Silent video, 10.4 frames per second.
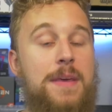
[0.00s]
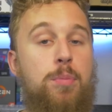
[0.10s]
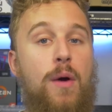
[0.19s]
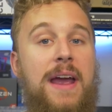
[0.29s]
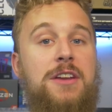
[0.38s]
The
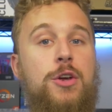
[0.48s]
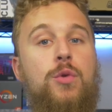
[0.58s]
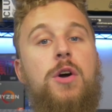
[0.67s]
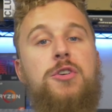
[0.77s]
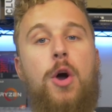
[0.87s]
brand
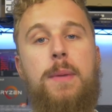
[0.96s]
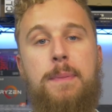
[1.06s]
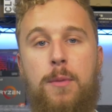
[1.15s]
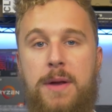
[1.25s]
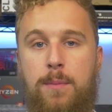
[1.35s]
new Adobe
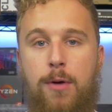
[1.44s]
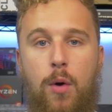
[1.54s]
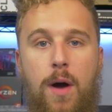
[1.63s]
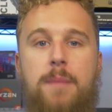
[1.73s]
Premiere Pro